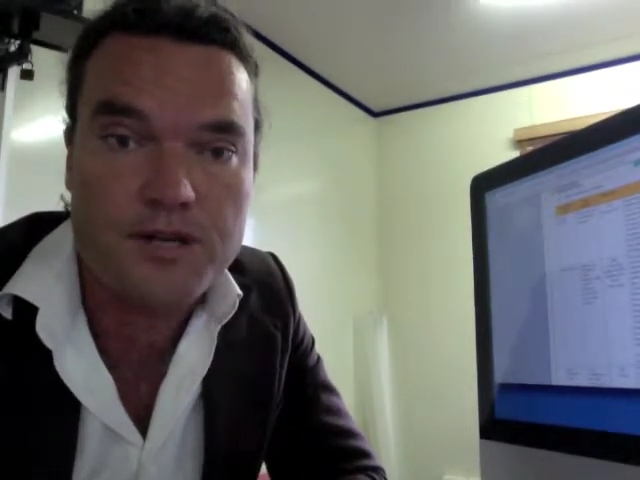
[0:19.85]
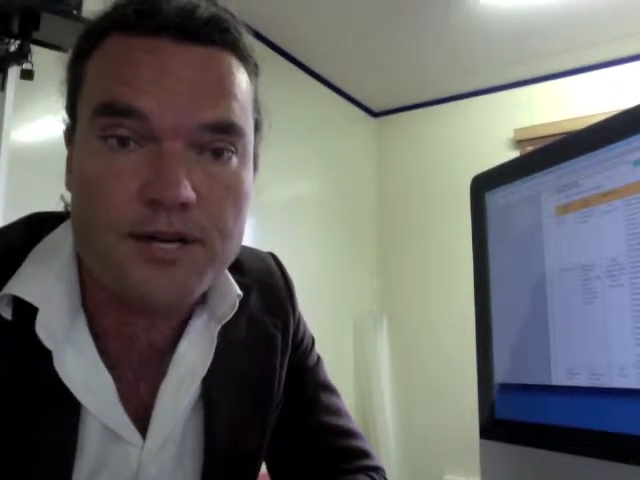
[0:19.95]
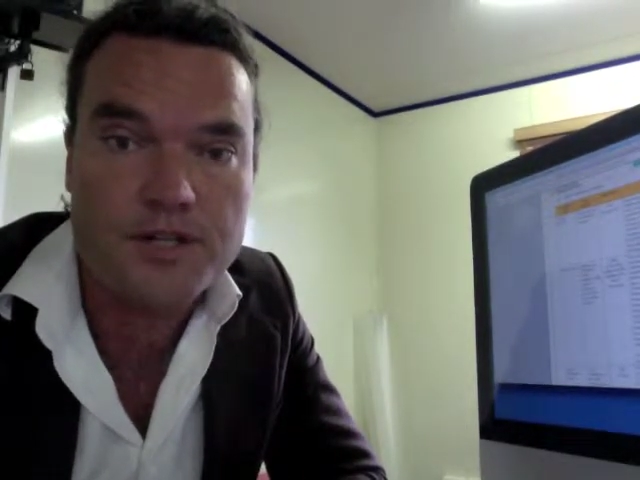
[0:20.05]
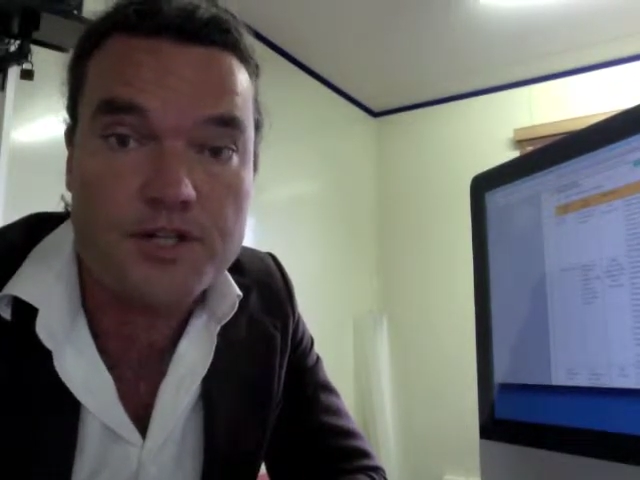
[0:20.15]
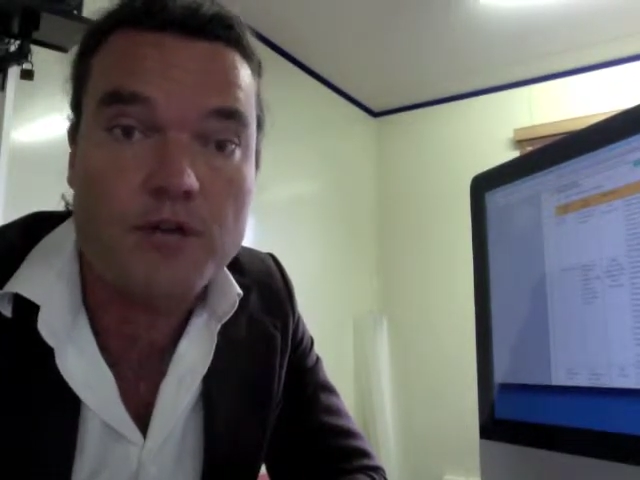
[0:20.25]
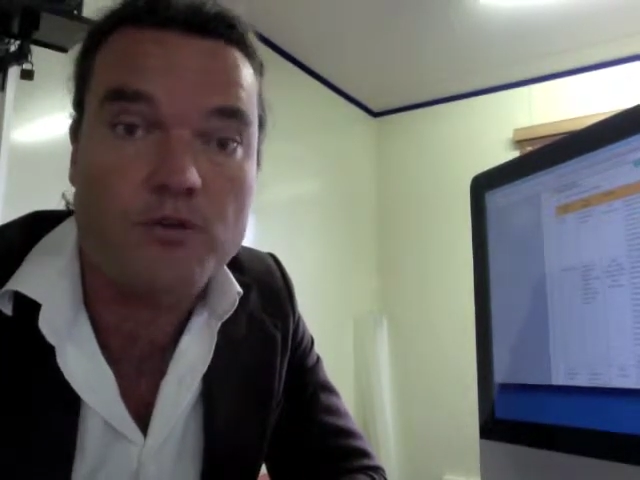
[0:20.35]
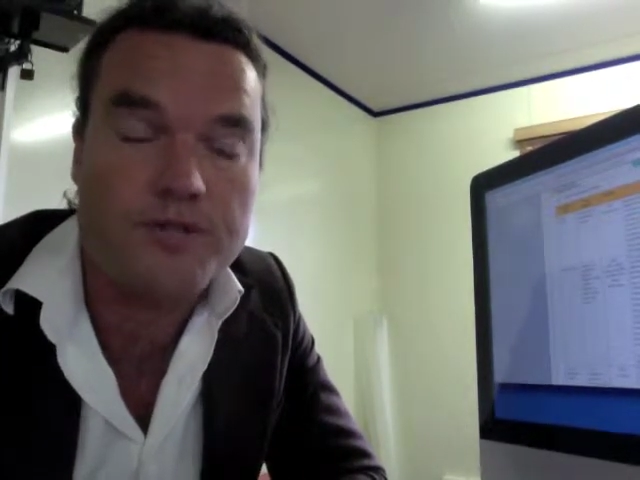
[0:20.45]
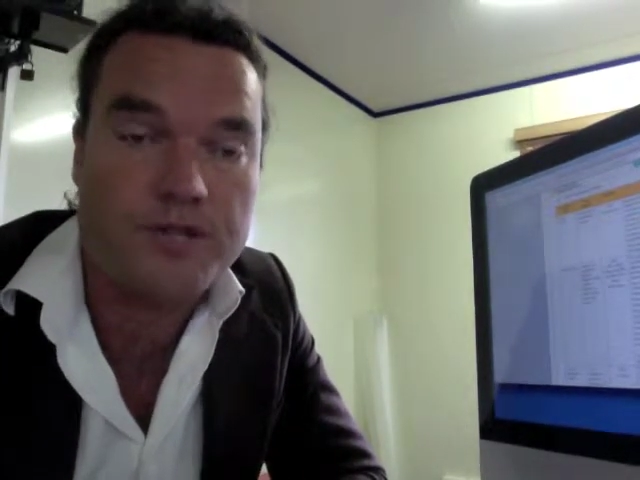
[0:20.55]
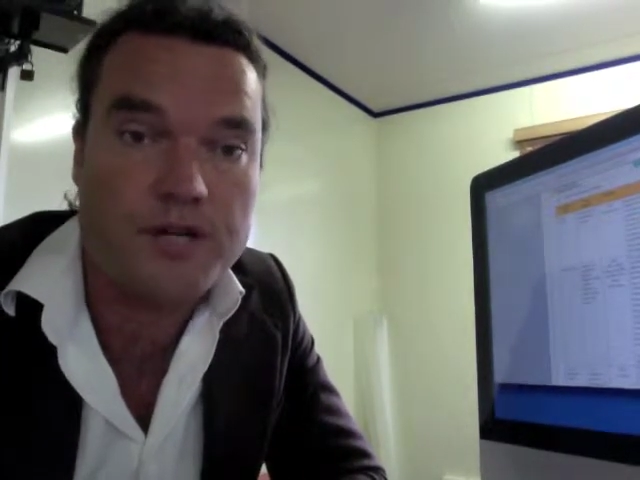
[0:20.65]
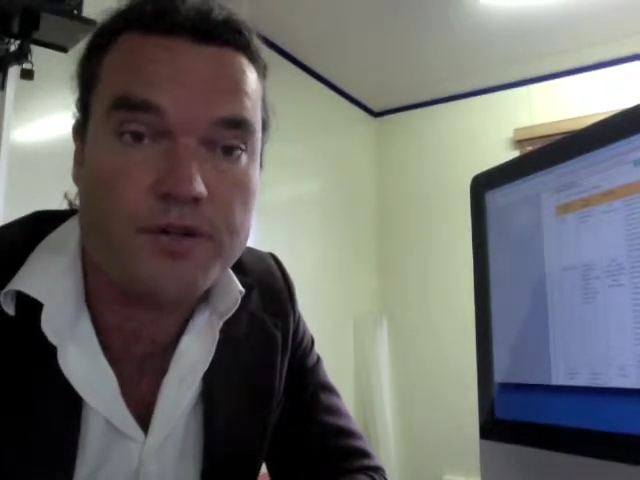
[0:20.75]
general
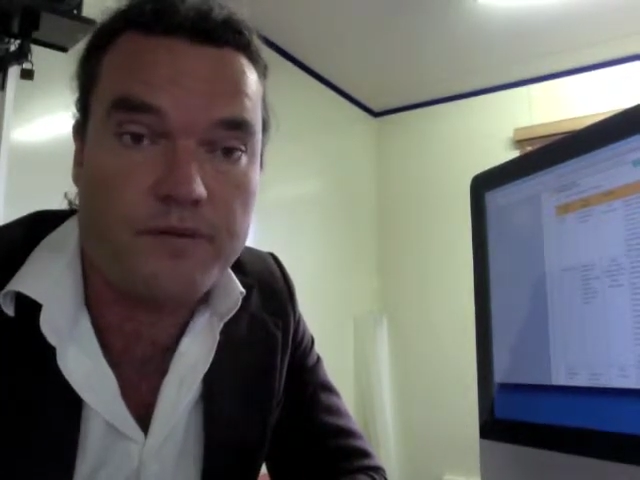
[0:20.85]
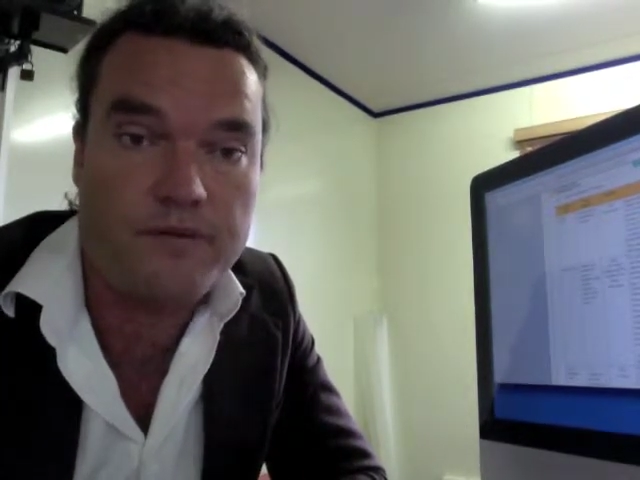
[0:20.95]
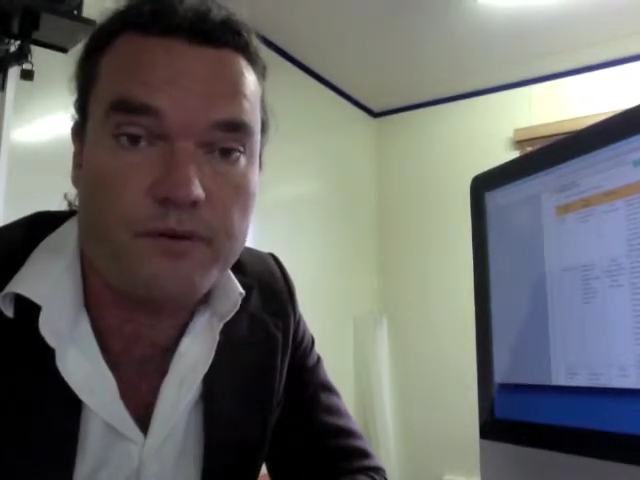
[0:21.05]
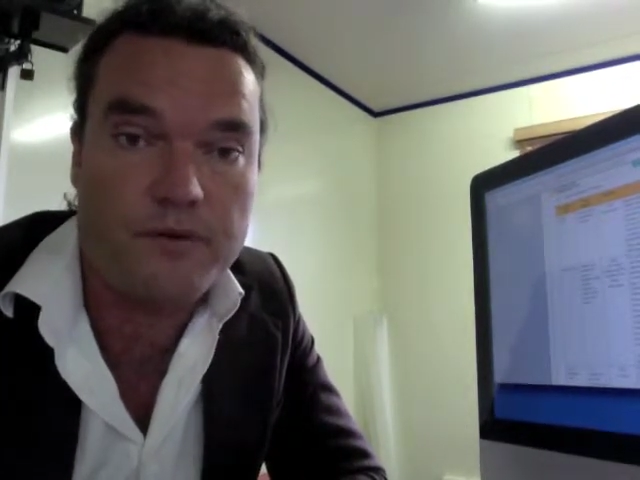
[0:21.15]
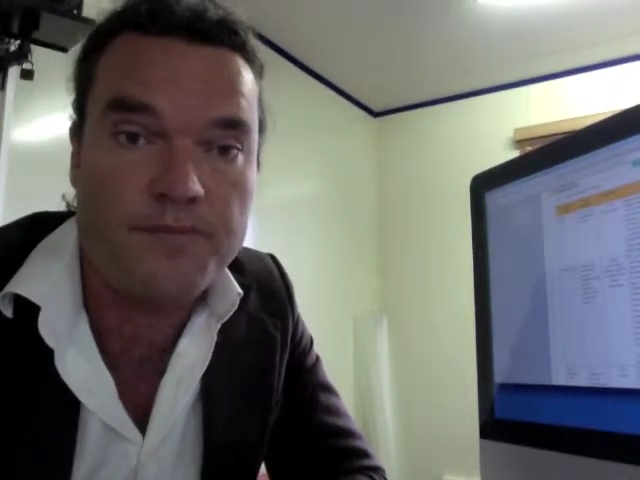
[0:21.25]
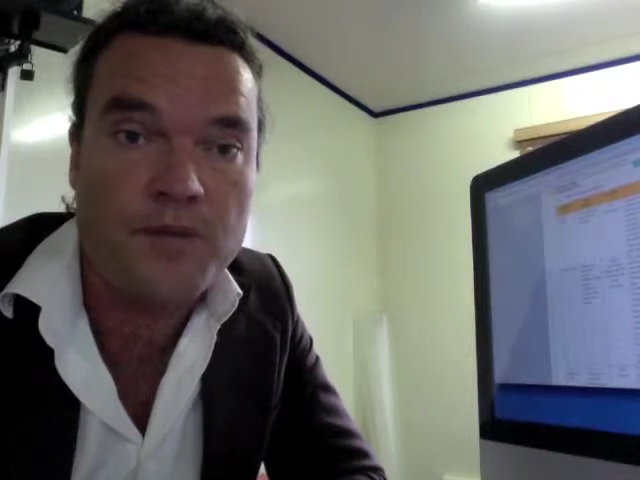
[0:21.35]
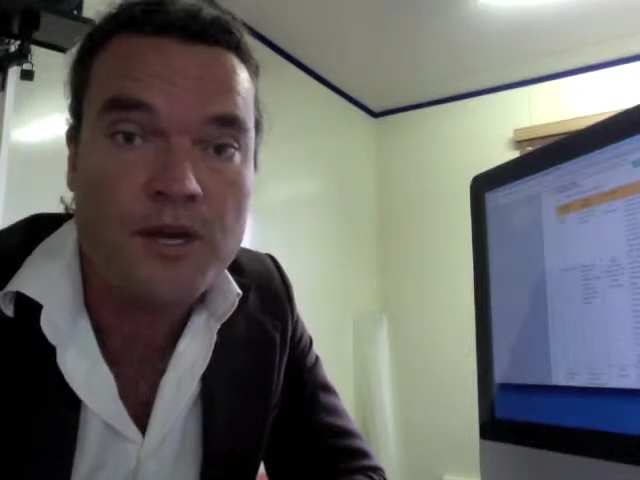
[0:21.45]
discussion forum.